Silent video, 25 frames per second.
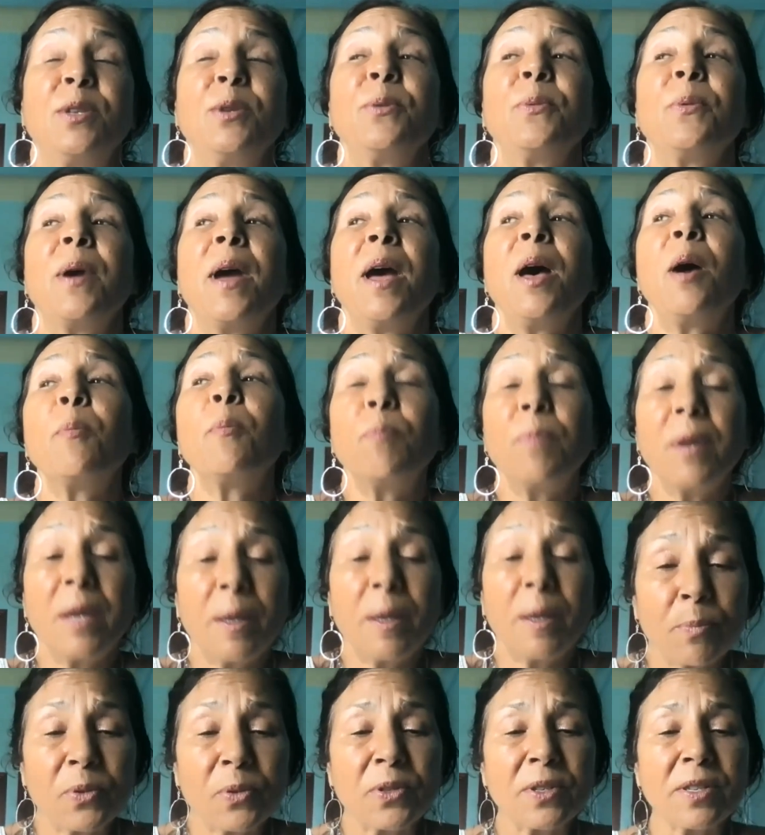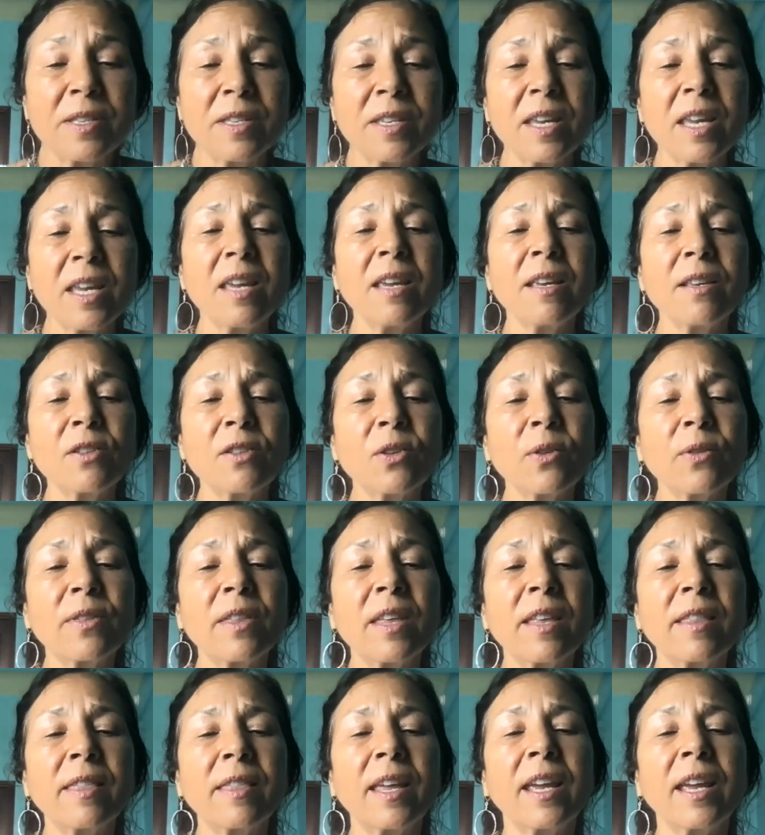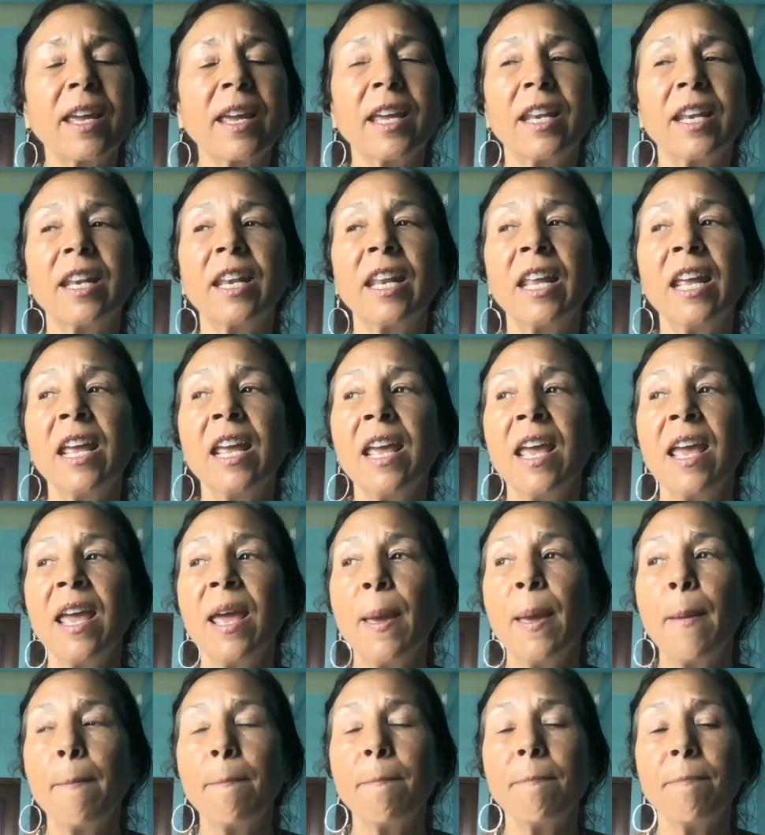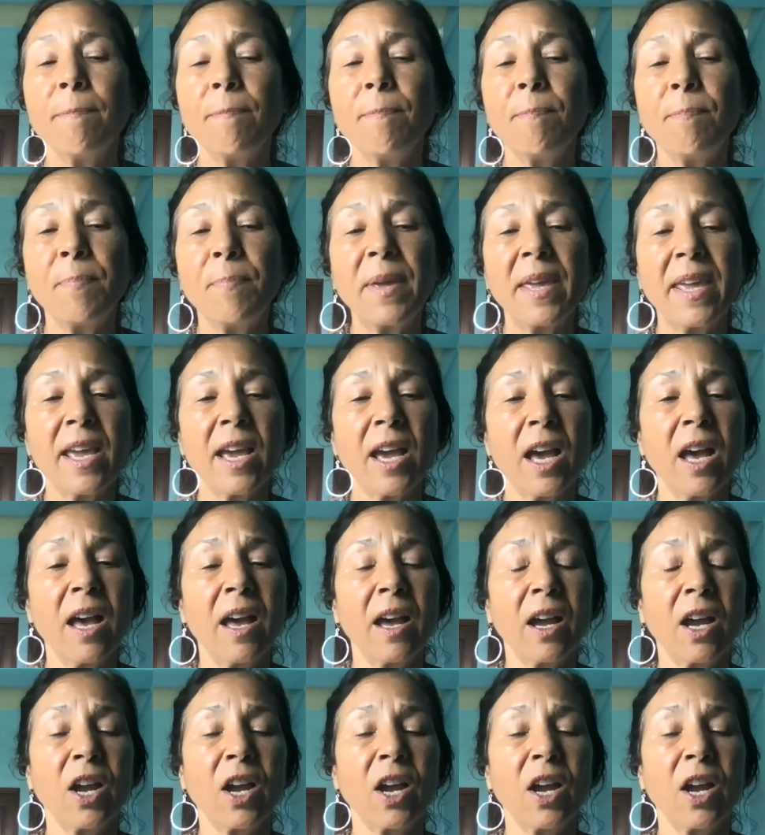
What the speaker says: to help people see so that they can be